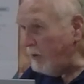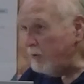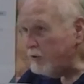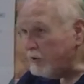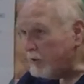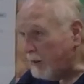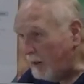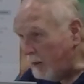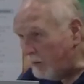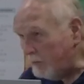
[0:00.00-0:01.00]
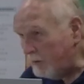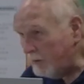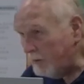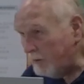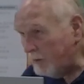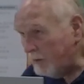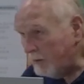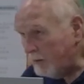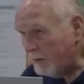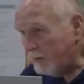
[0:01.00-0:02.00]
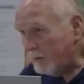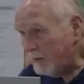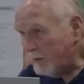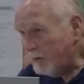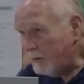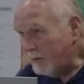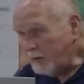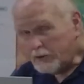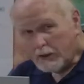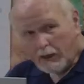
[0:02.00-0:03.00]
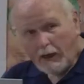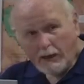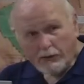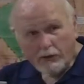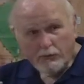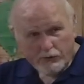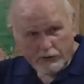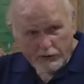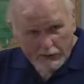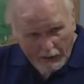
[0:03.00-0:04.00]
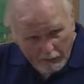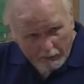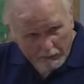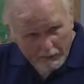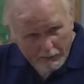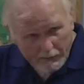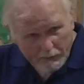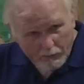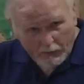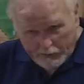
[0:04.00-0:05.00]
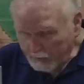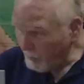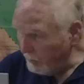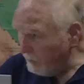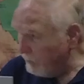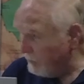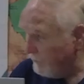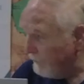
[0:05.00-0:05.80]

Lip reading: used to tell them," he said, "I used to tell them what to do."